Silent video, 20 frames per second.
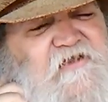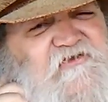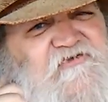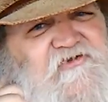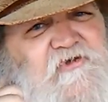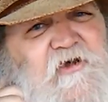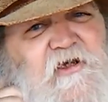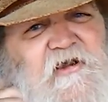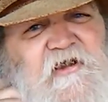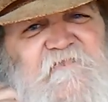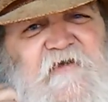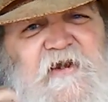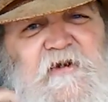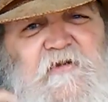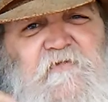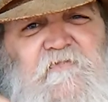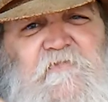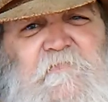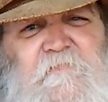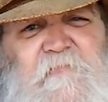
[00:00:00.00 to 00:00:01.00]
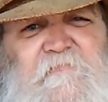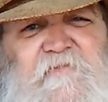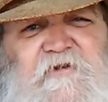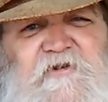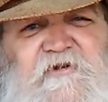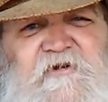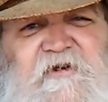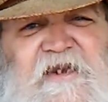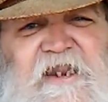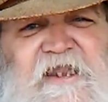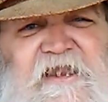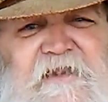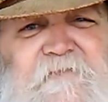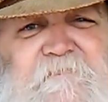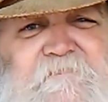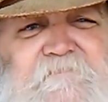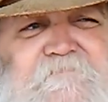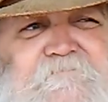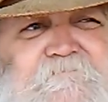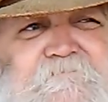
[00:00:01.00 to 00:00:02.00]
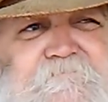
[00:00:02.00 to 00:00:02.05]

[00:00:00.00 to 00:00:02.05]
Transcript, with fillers: sorry if I don't remember your name.